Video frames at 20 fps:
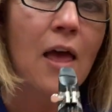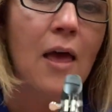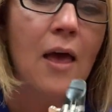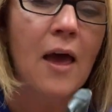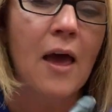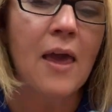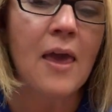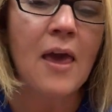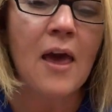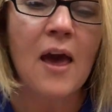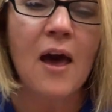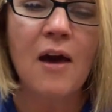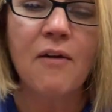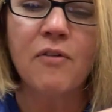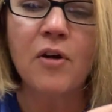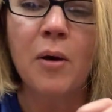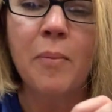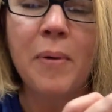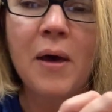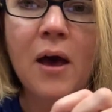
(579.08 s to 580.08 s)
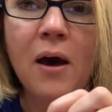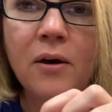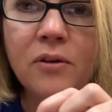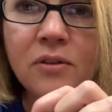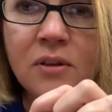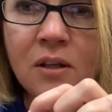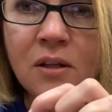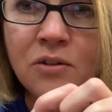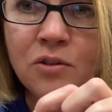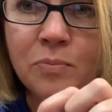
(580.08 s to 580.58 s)
I have
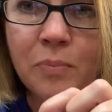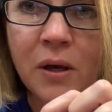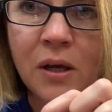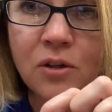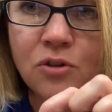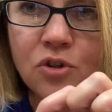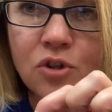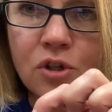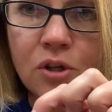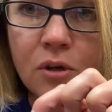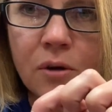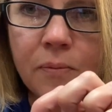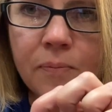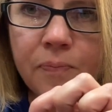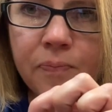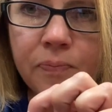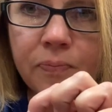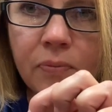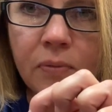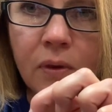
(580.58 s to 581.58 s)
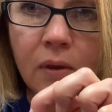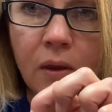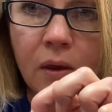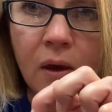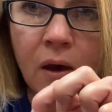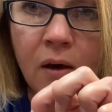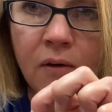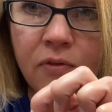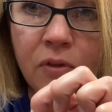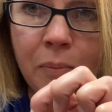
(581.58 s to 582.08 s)
about this much
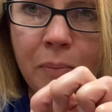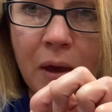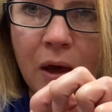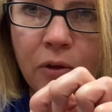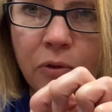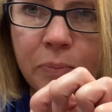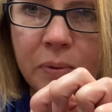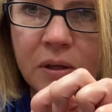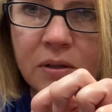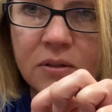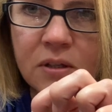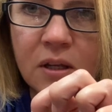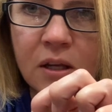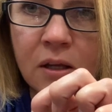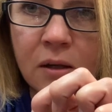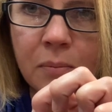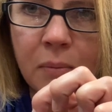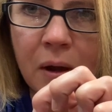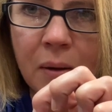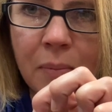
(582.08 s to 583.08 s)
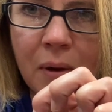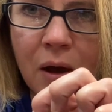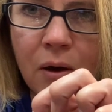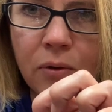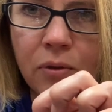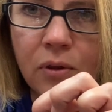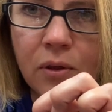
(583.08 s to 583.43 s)
of the mouthpiece in my mouth.